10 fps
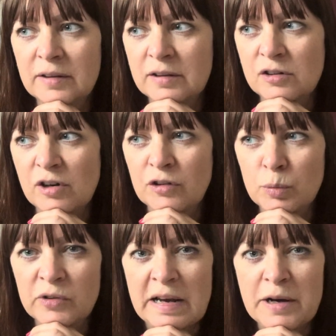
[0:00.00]
the dress
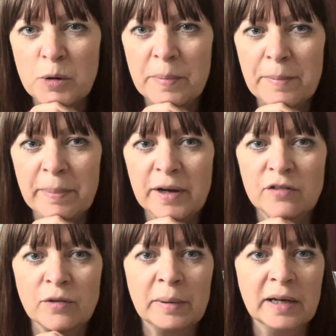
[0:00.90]
was a little bit big
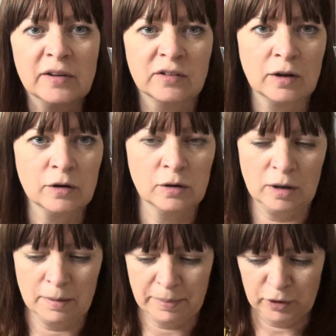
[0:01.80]
for me.
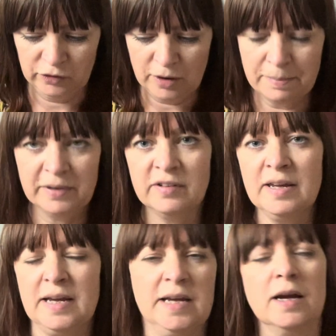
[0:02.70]
So because I'm
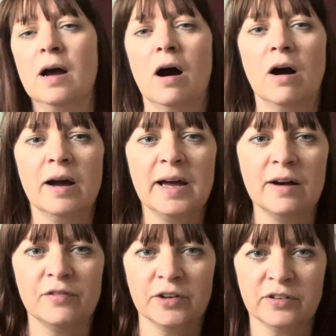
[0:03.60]
petite, I
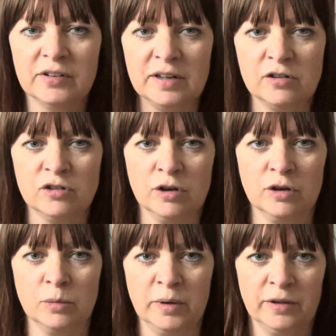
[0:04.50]
have this
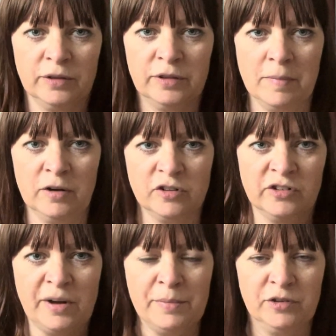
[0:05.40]
issue with, I'll just
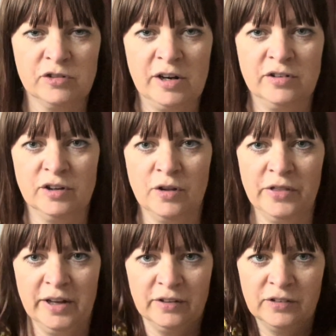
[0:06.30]
demonstrate it on
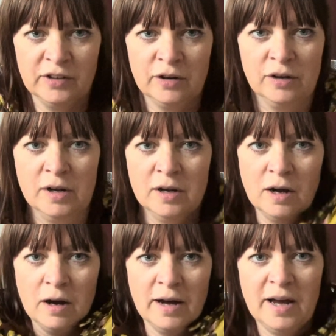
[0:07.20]
this. So
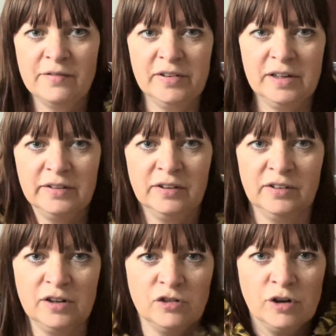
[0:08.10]
I have this
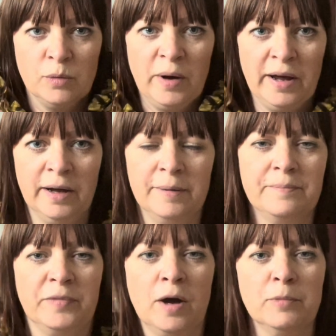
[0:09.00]
issue where
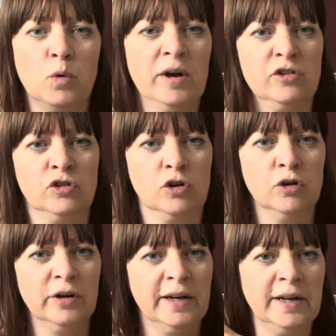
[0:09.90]
I'm quite
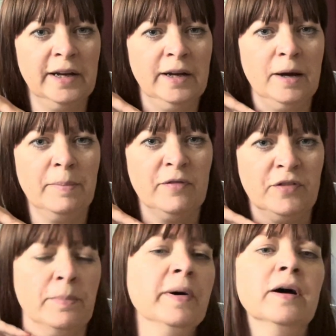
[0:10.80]
short here above
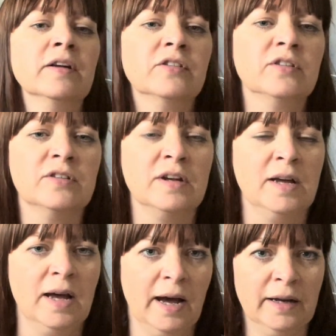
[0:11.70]
the bust,
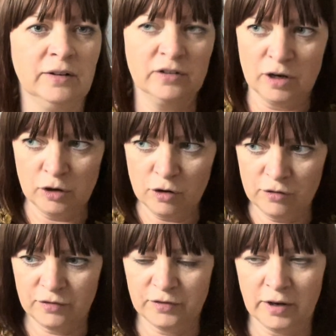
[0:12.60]
and a lot
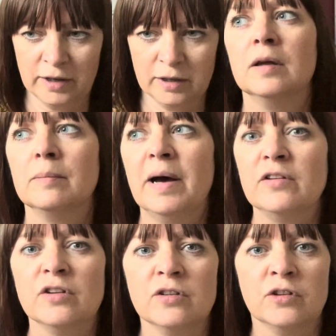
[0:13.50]
of like
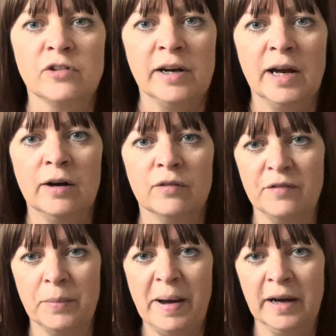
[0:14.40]
patterns straight out of
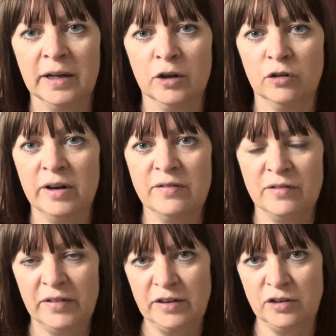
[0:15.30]
the packet or even
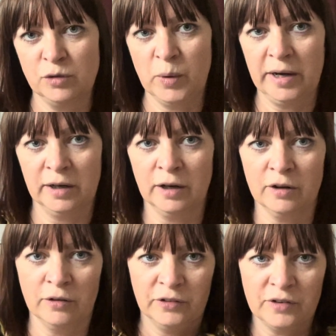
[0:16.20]
ready to wear
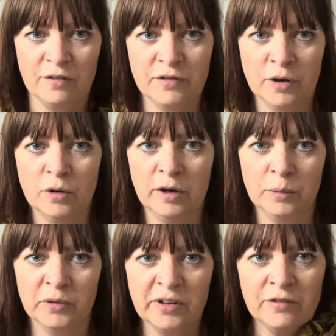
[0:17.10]
clothes, I feel I
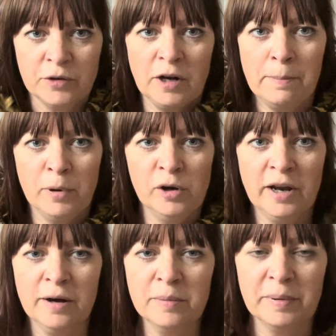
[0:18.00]
always have to like pull
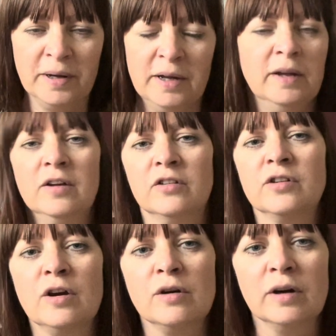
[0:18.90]
up.
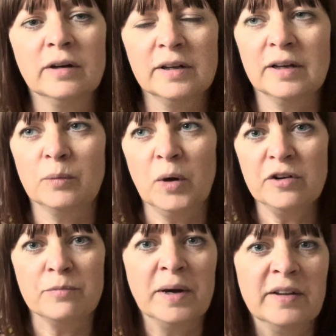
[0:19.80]
So one
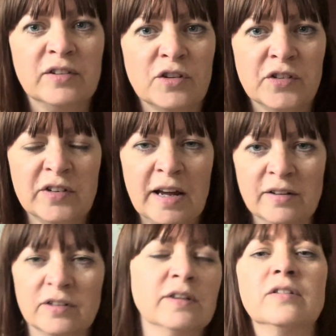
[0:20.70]
of my sort of
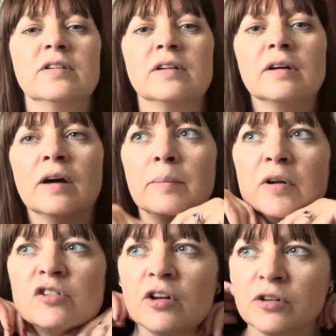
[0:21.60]
standard
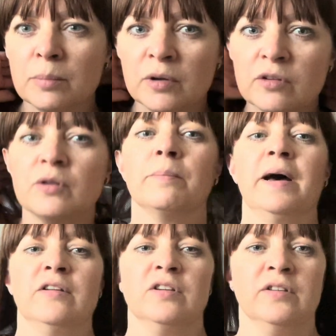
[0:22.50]
adjustments on
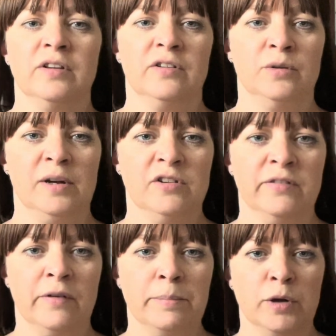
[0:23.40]
patterns is to actually
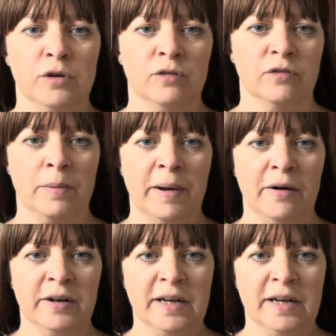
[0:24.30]
remove about an